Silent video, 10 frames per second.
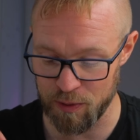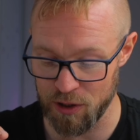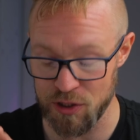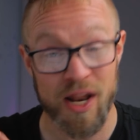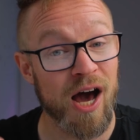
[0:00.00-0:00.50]

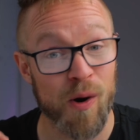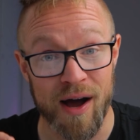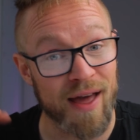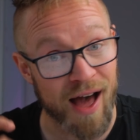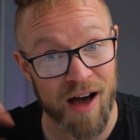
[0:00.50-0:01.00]
because now
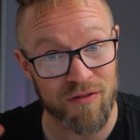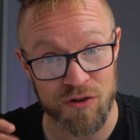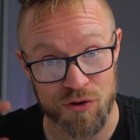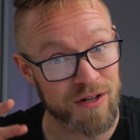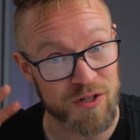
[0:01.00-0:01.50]
I have the
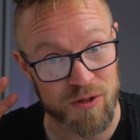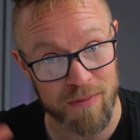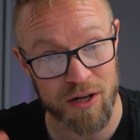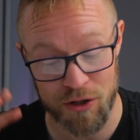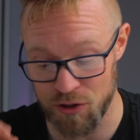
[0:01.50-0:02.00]

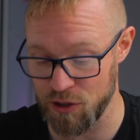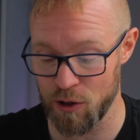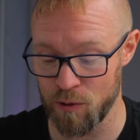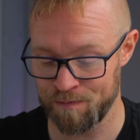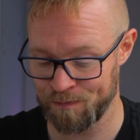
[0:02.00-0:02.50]
transmitter.
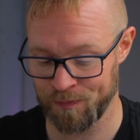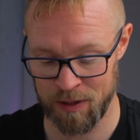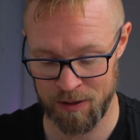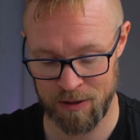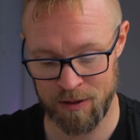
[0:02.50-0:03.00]
So
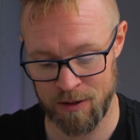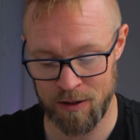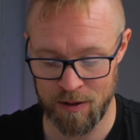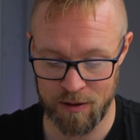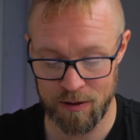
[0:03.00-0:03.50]

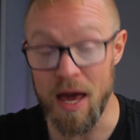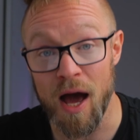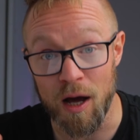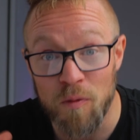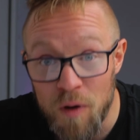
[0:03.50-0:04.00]

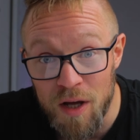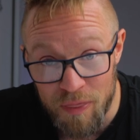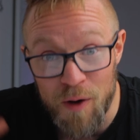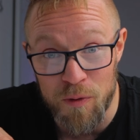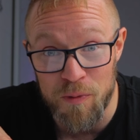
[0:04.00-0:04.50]
yeah,
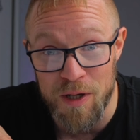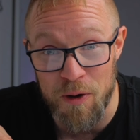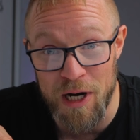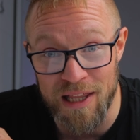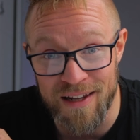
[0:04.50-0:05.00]
that would be
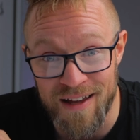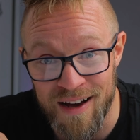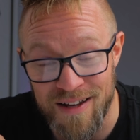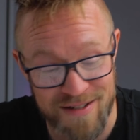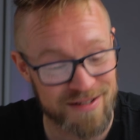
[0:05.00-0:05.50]
really
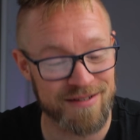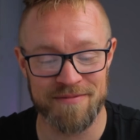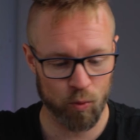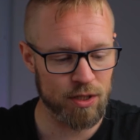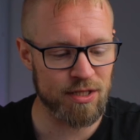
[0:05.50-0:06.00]
nice.
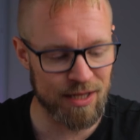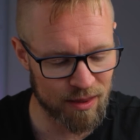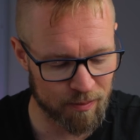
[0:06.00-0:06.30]
What's in the